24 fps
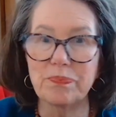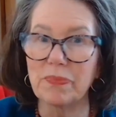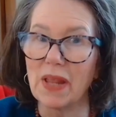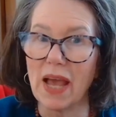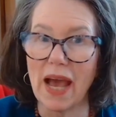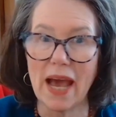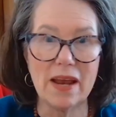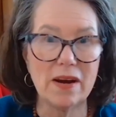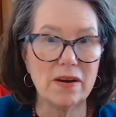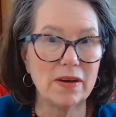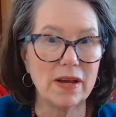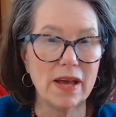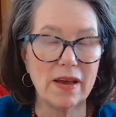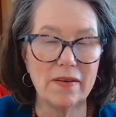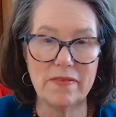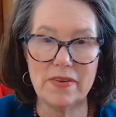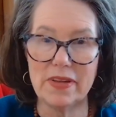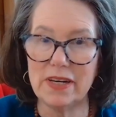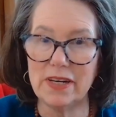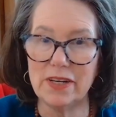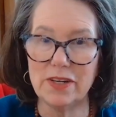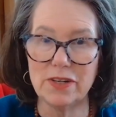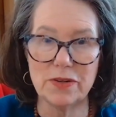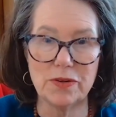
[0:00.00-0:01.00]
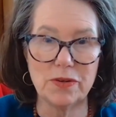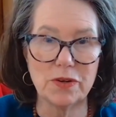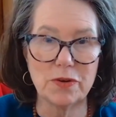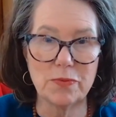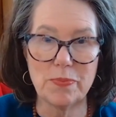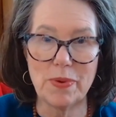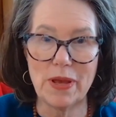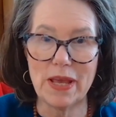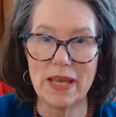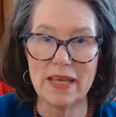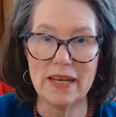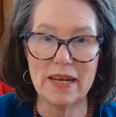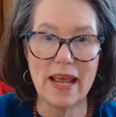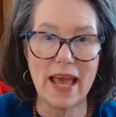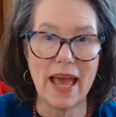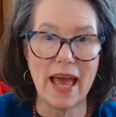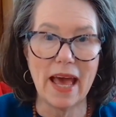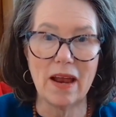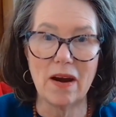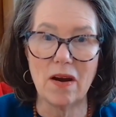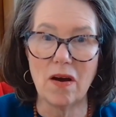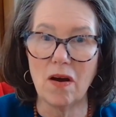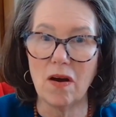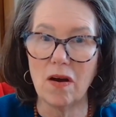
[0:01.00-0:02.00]
I don't have any shoulder pain
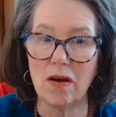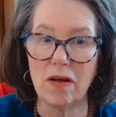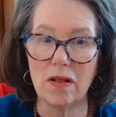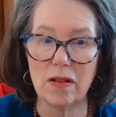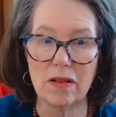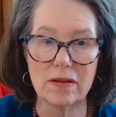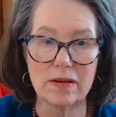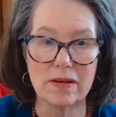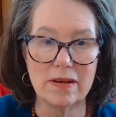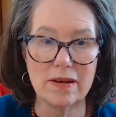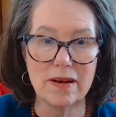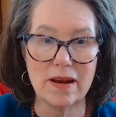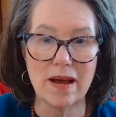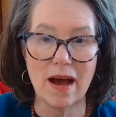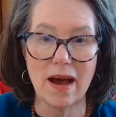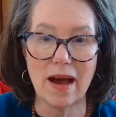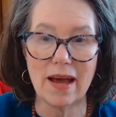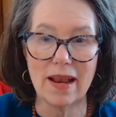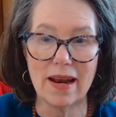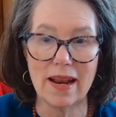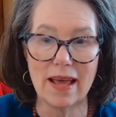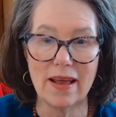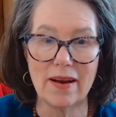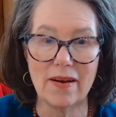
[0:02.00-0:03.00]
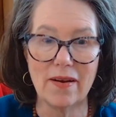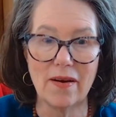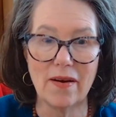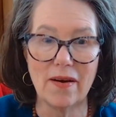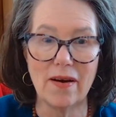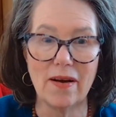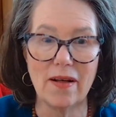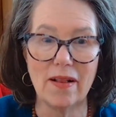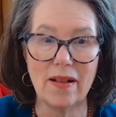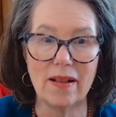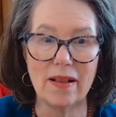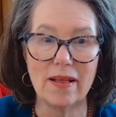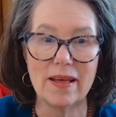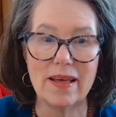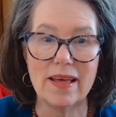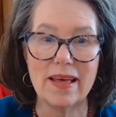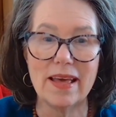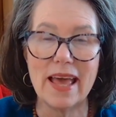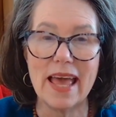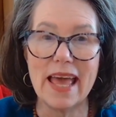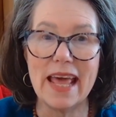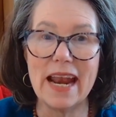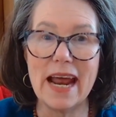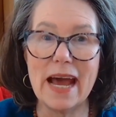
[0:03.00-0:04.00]
at all, not at all.
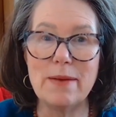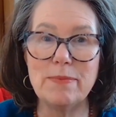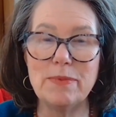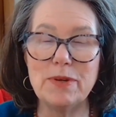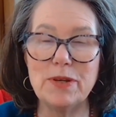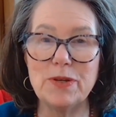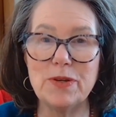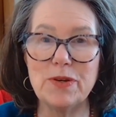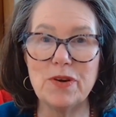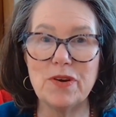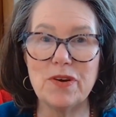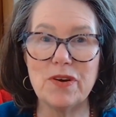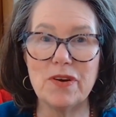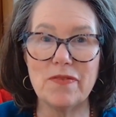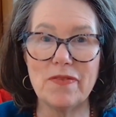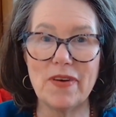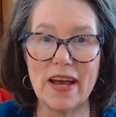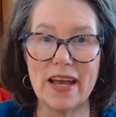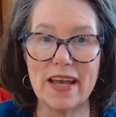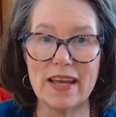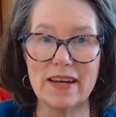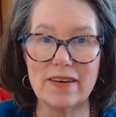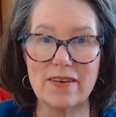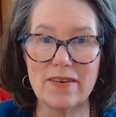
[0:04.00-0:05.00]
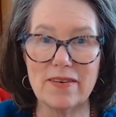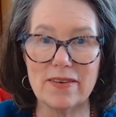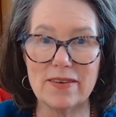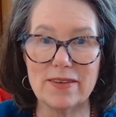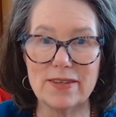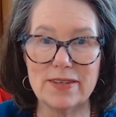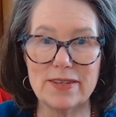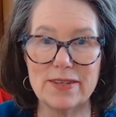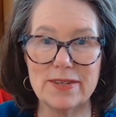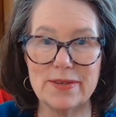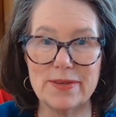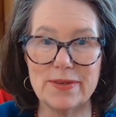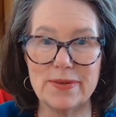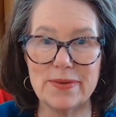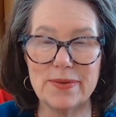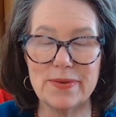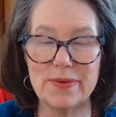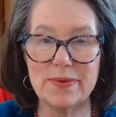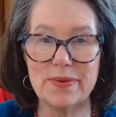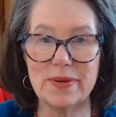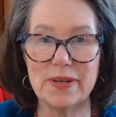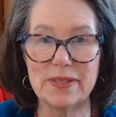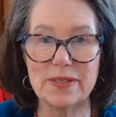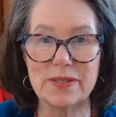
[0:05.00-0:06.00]
And I'm sure if I had gone
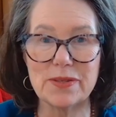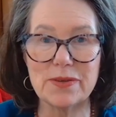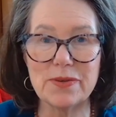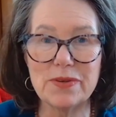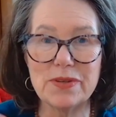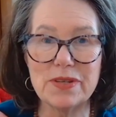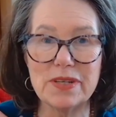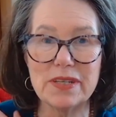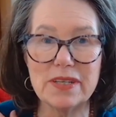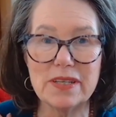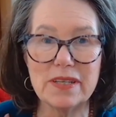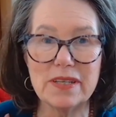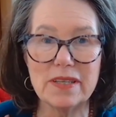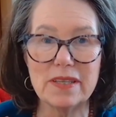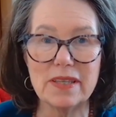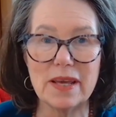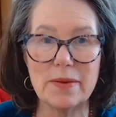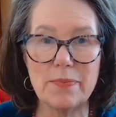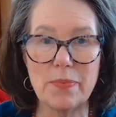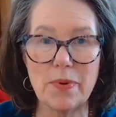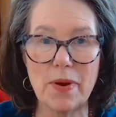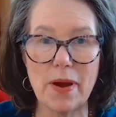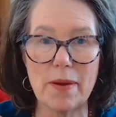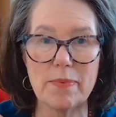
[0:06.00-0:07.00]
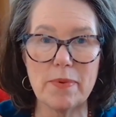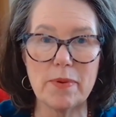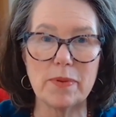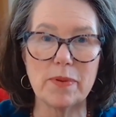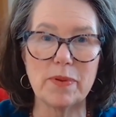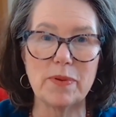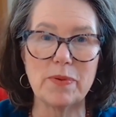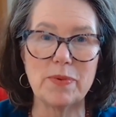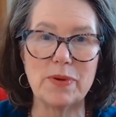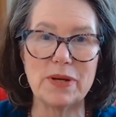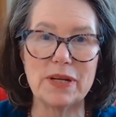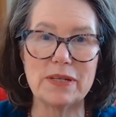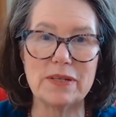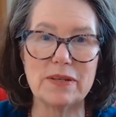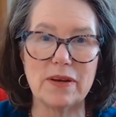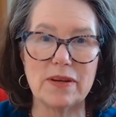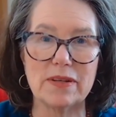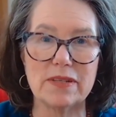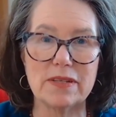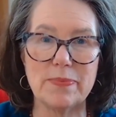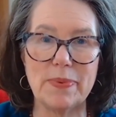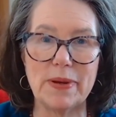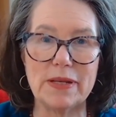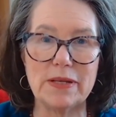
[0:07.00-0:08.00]
to a surgeon, they probably would have
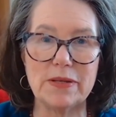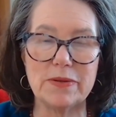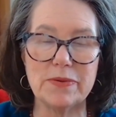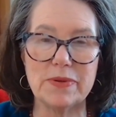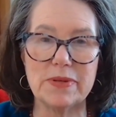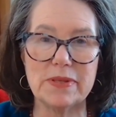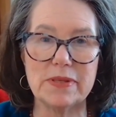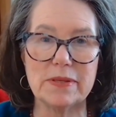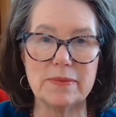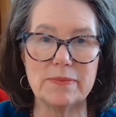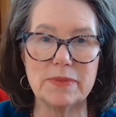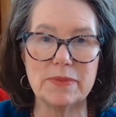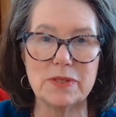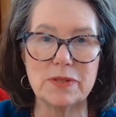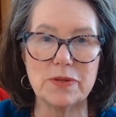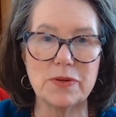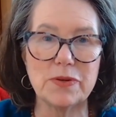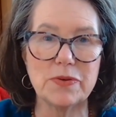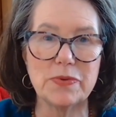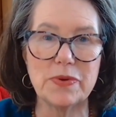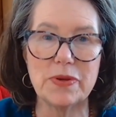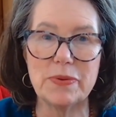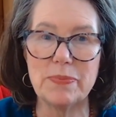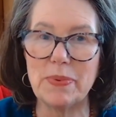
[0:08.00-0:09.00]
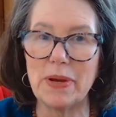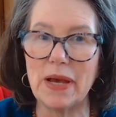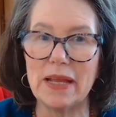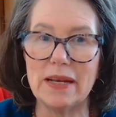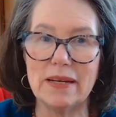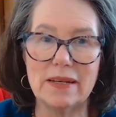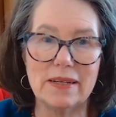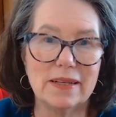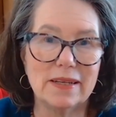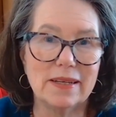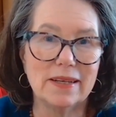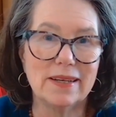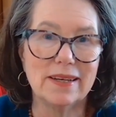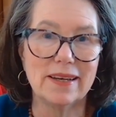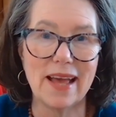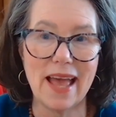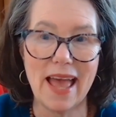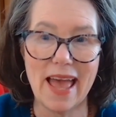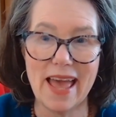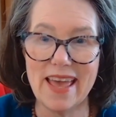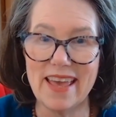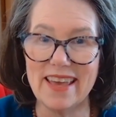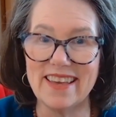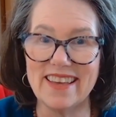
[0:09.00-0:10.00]
talked about doing some surgery, but
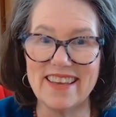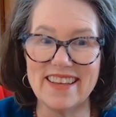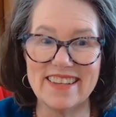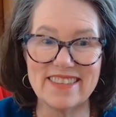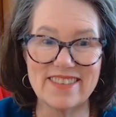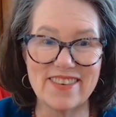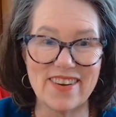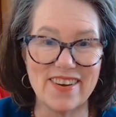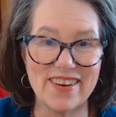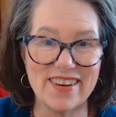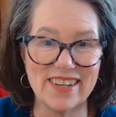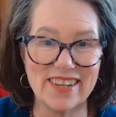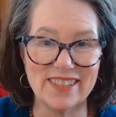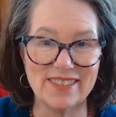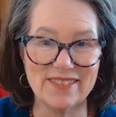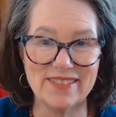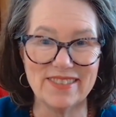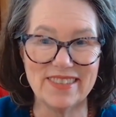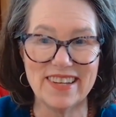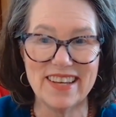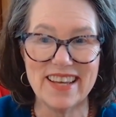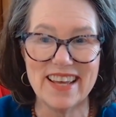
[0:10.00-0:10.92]
hey, it's gone.